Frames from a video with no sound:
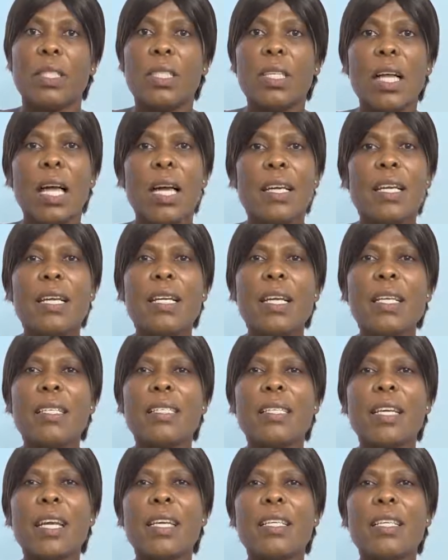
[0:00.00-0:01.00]
Another
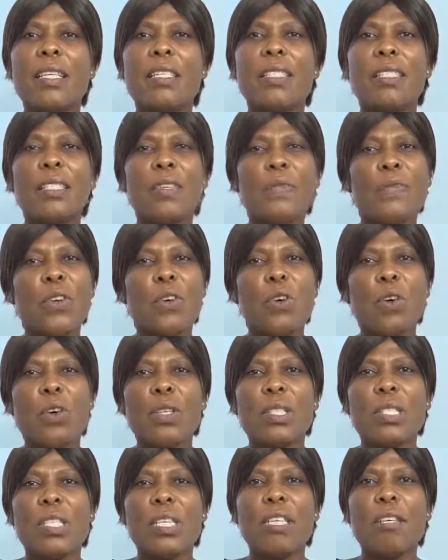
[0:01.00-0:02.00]
sign is
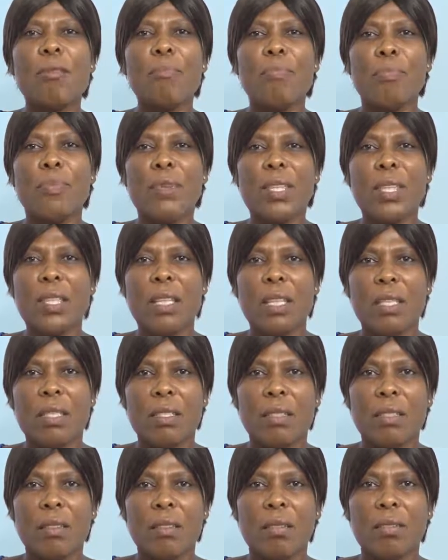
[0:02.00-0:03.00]
difficulty in breathing.
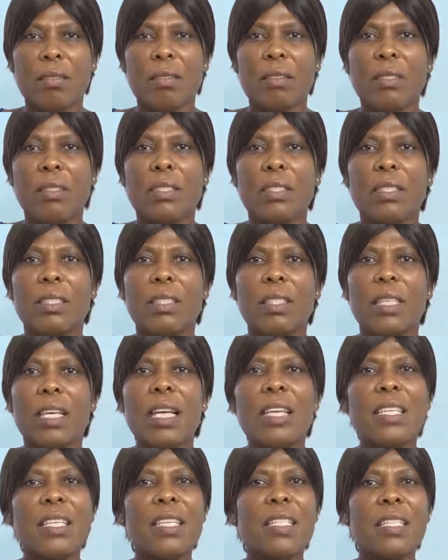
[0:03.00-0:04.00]

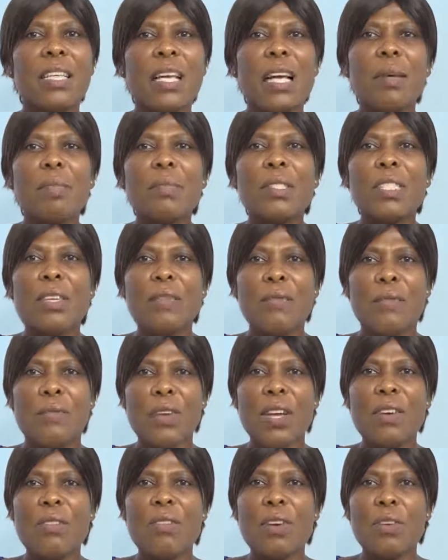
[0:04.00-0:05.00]
And this comes in
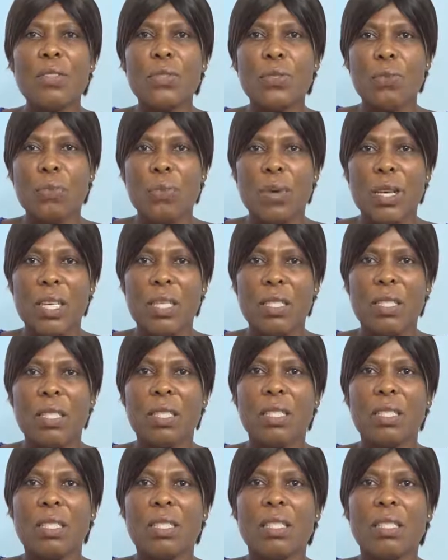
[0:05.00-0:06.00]
various ways.
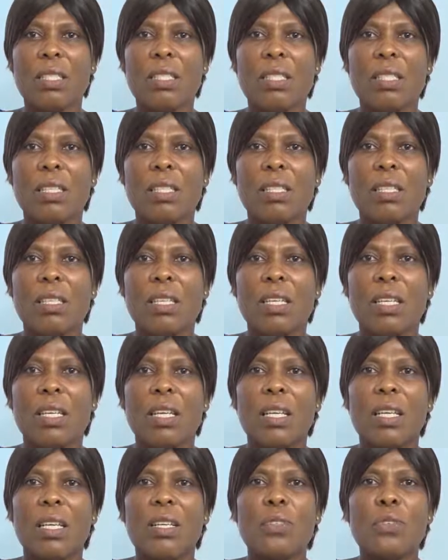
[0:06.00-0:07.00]

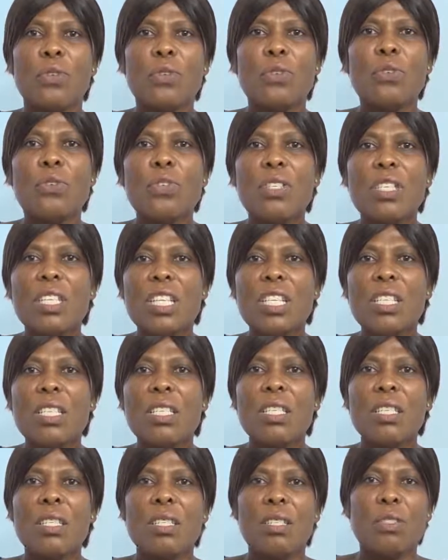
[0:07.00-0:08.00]
So you need
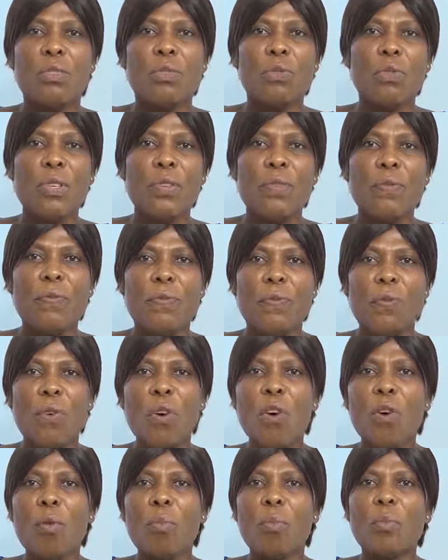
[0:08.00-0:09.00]
to
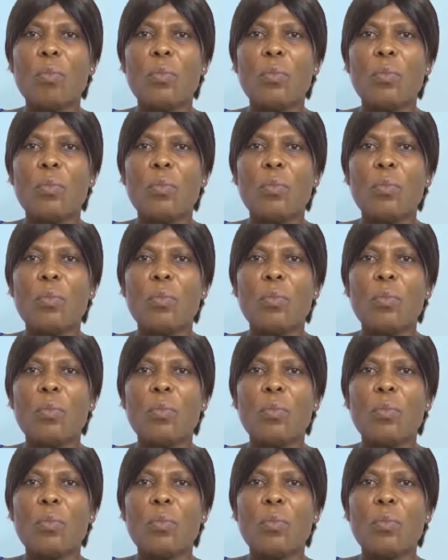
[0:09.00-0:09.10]
inform